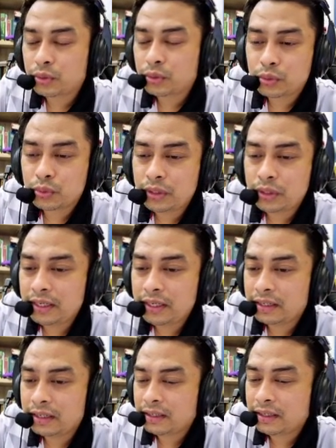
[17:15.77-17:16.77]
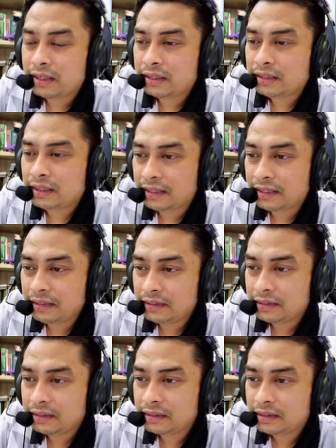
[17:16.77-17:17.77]
So to delete the
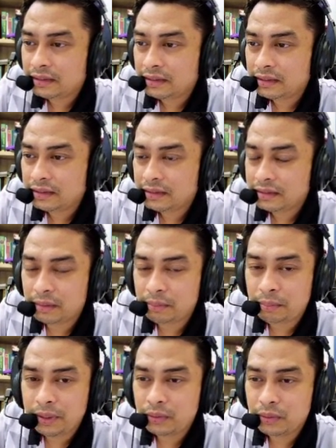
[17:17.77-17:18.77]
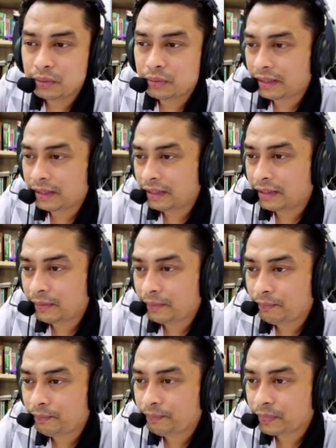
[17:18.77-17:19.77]
line, simply you right
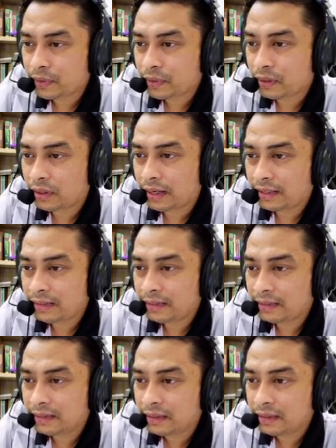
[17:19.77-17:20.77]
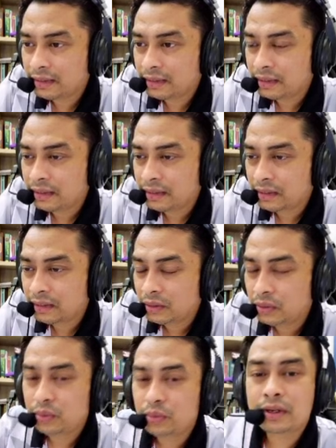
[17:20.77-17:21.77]
click on the line.
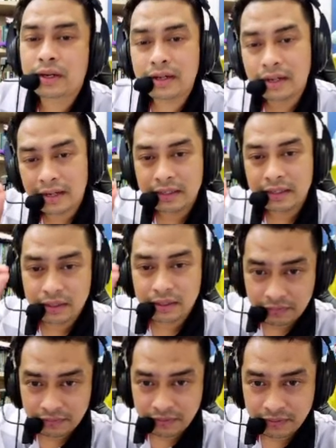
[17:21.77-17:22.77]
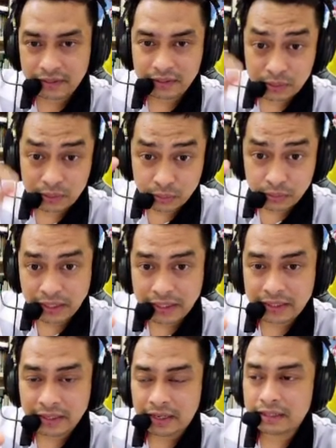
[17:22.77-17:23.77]
To create the line, left click.
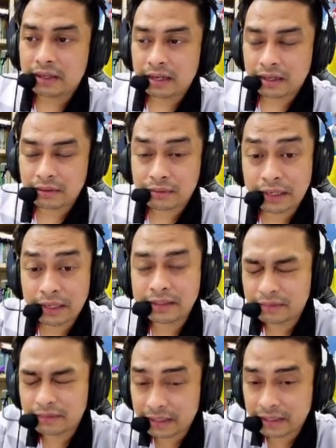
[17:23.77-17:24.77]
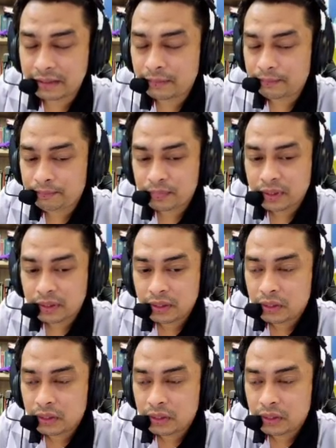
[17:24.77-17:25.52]
To delete the line, right click.